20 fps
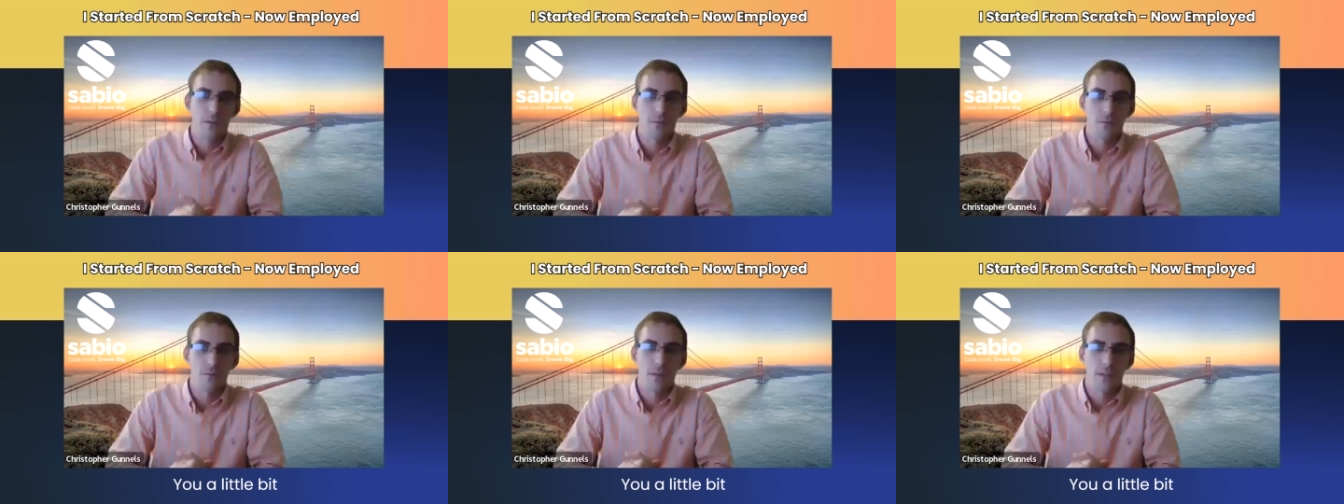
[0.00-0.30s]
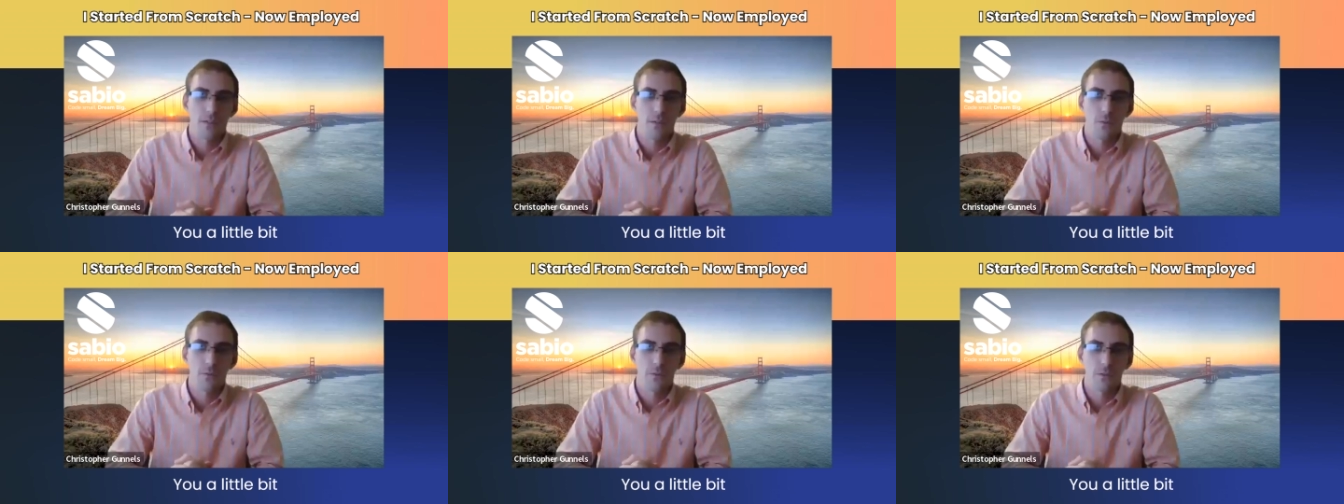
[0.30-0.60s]
I
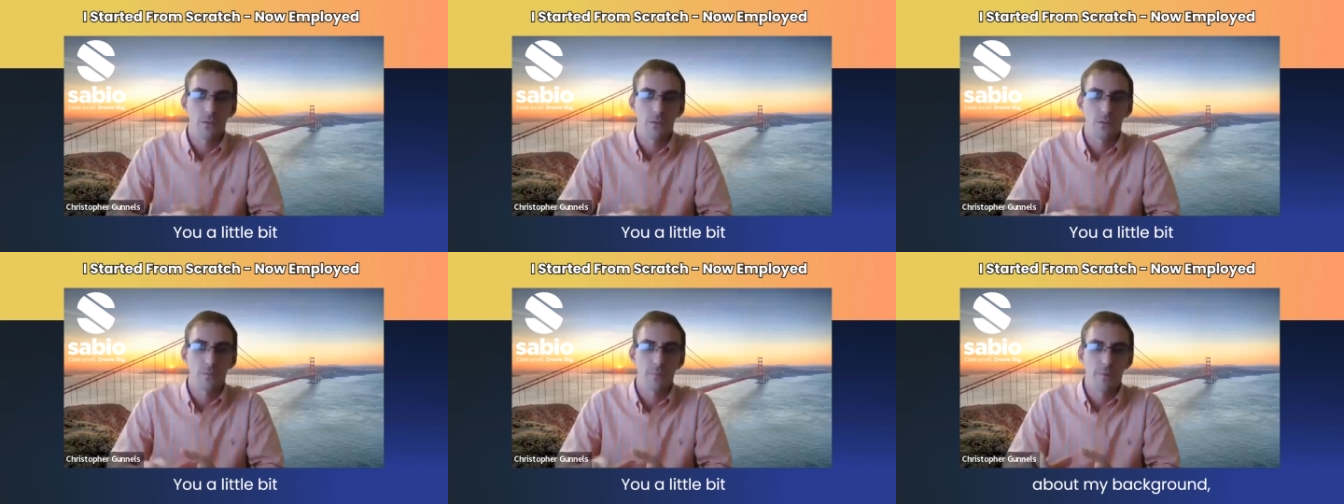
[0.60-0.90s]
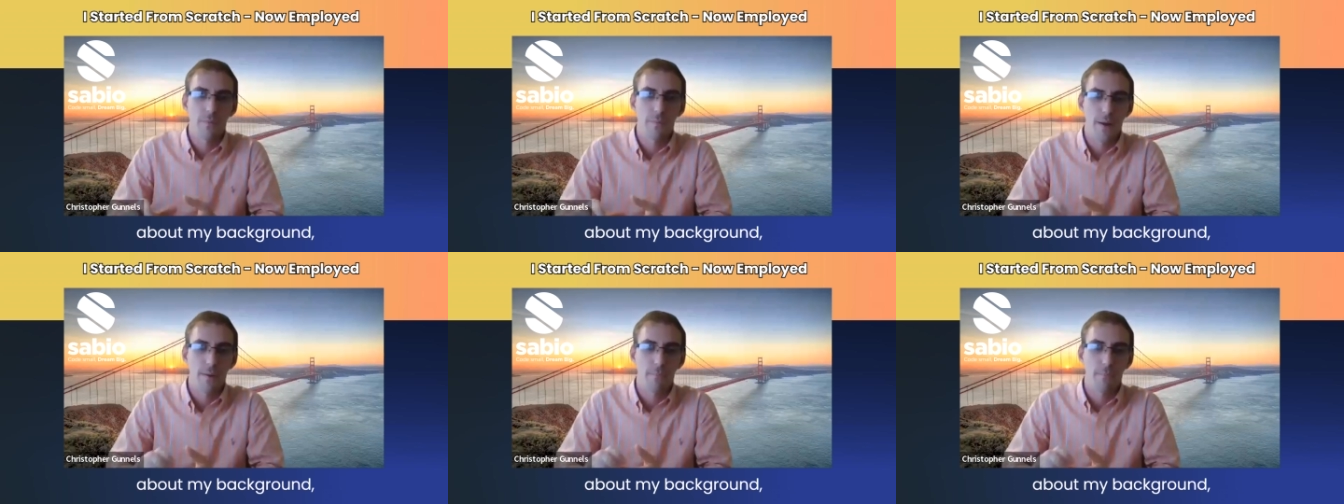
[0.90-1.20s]
told you a little bit
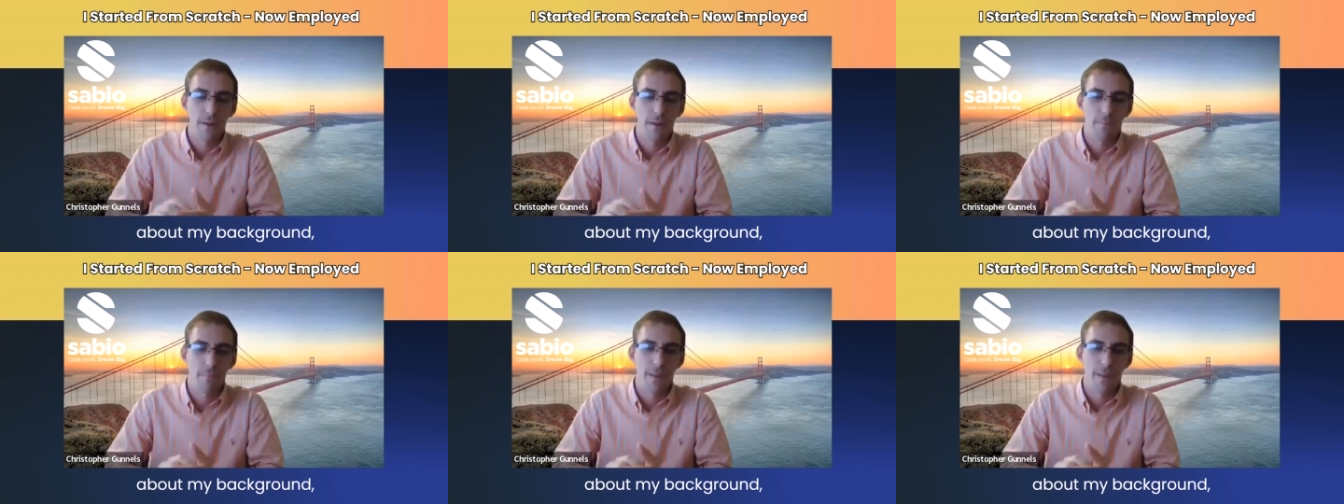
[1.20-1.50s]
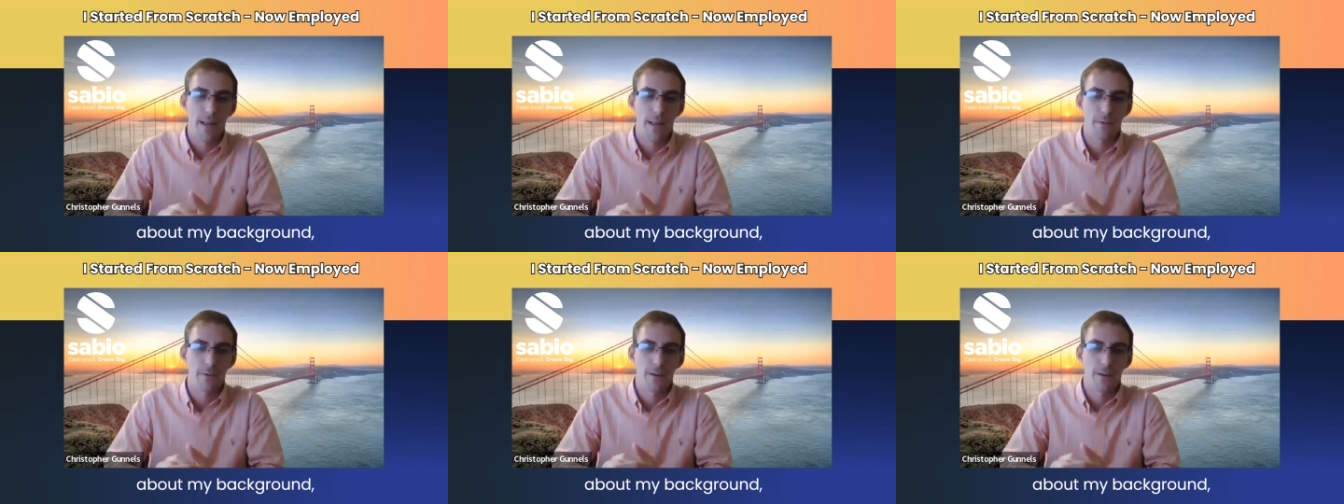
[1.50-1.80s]
about my
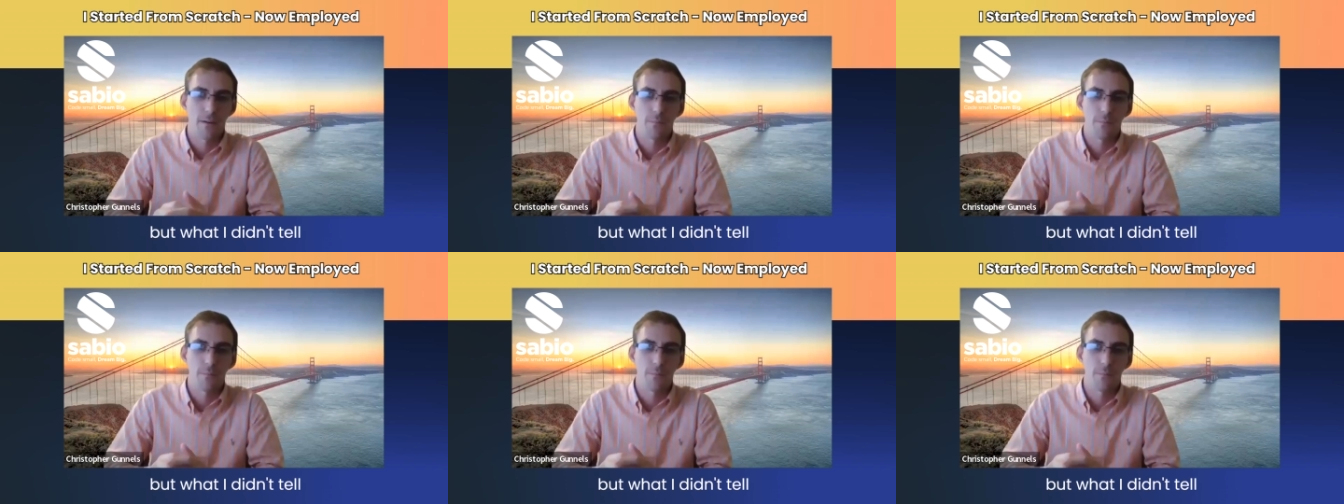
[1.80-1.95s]
background,